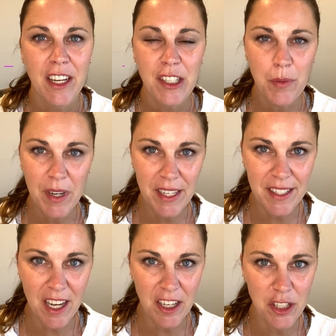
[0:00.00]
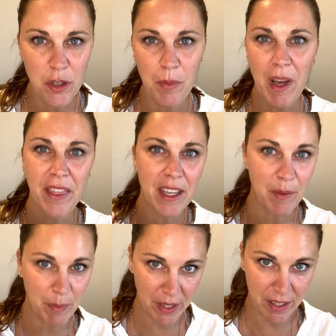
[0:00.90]
Just wanted to talk to you about the
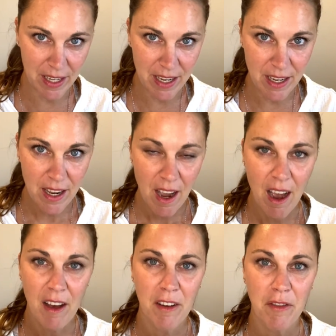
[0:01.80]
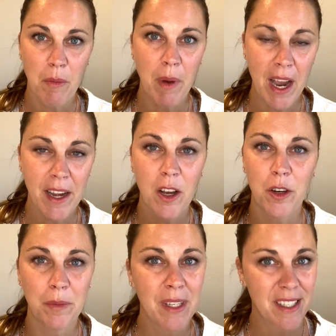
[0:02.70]
ability of buying a
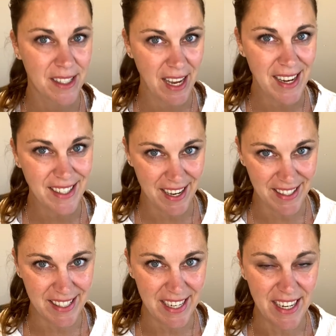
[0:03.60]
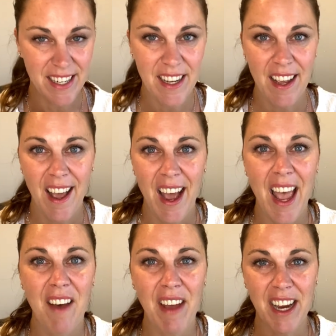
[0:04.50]
home sight unseen. I
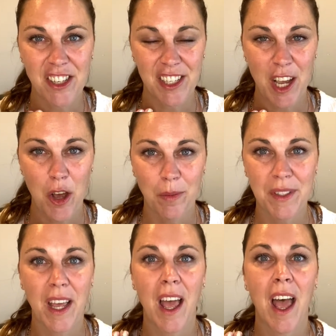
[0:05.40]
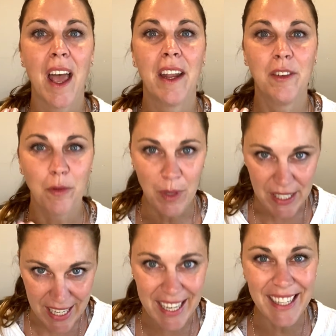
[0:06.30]
have actually helped a
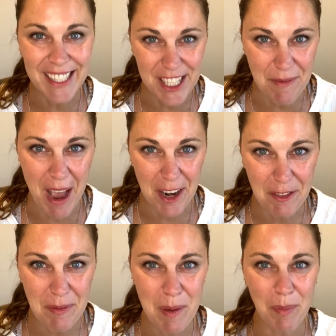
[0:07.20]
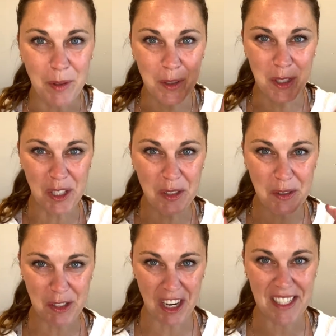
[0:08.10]
ridiculous amount of people do
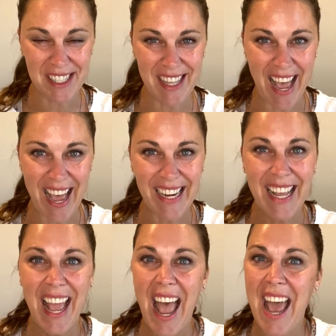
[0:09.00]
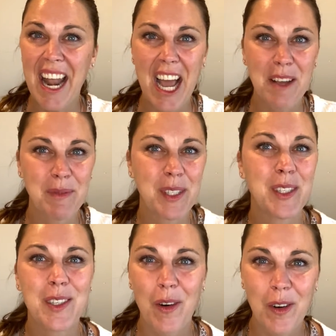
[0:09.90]
just that. And I am
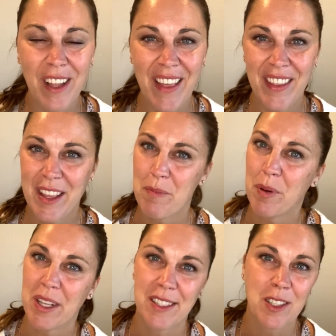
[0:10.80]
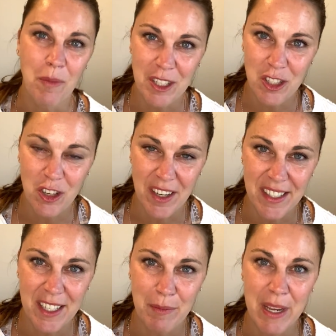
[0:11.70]
so glad that they put so much
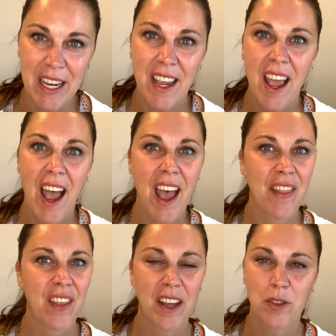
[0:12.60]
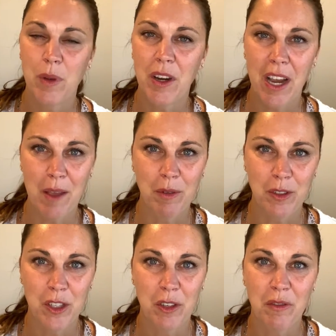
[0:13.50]
trust in me and that we are able
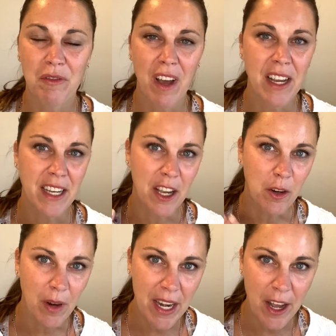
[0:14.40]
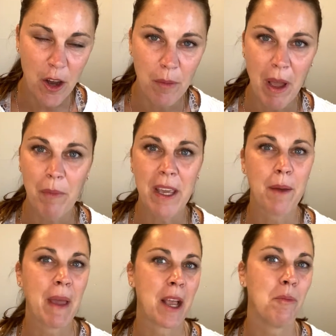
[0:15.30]
to find a great home and we can
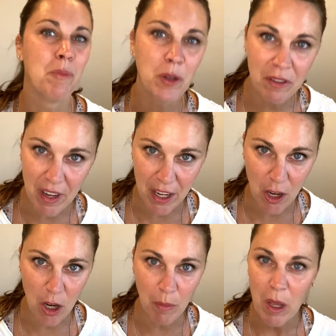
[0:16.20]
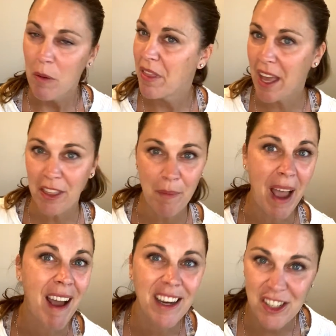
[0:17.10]
make a move on a home without them
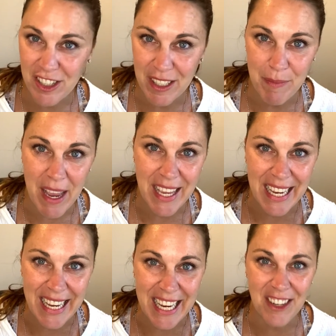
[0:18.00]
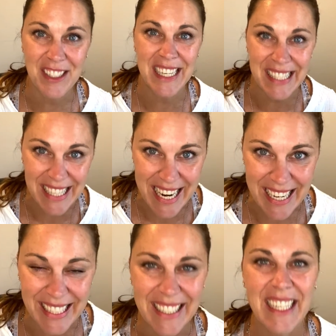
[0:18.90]
actually making it here to see
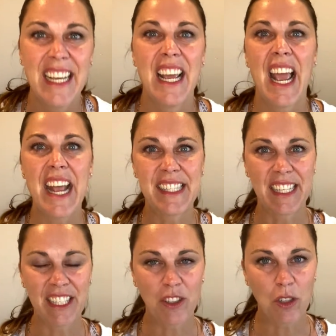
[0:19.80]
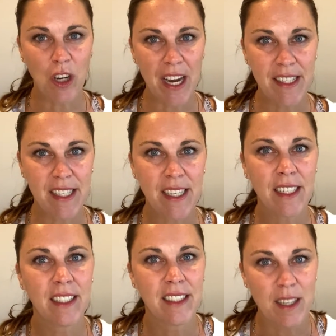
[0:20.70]
it. It's a little crazy.
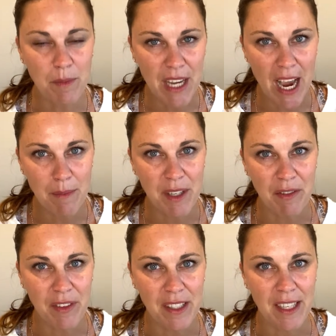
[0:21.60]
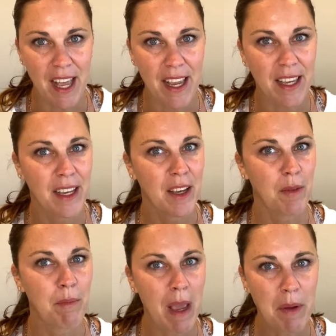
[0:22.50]
Sometimes it feels like
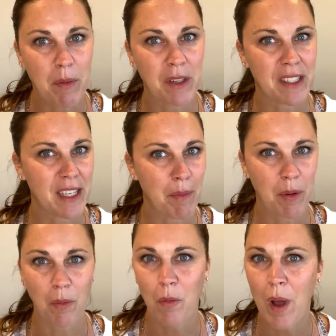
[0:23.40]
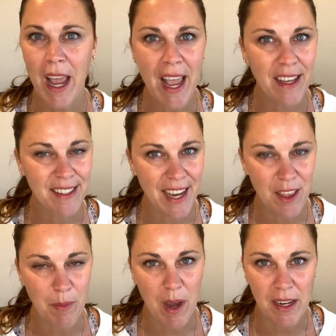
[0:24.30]
maybe we're stepping way outside
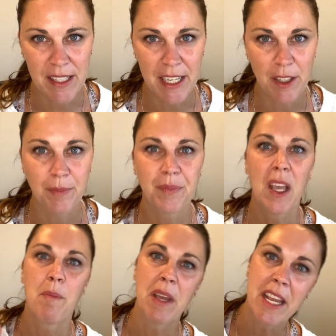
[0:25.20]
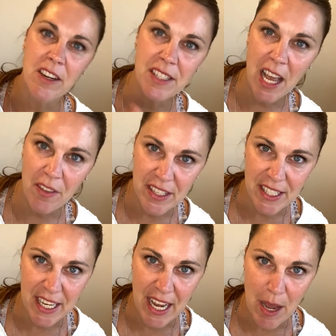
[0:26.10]
the box here, but here's how this
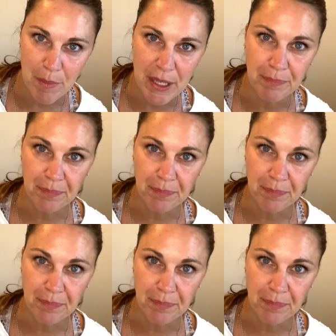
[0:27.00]
can happen.